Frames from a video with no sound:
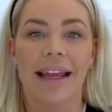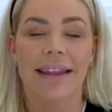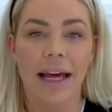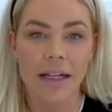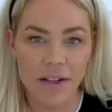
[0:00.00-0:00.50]

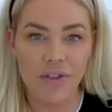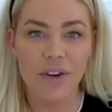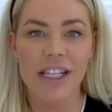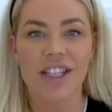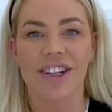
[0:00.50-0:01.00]
That is a
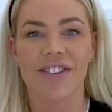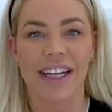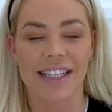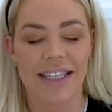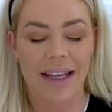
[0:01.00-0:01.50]
free
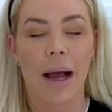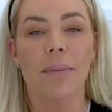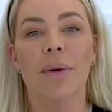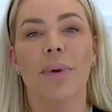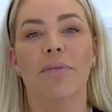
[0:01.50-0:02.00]
service. The
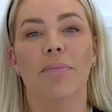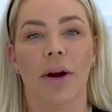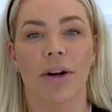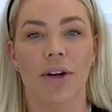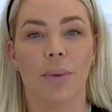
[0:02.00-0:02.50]
company we have
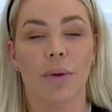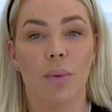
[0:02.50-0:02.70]
partnered with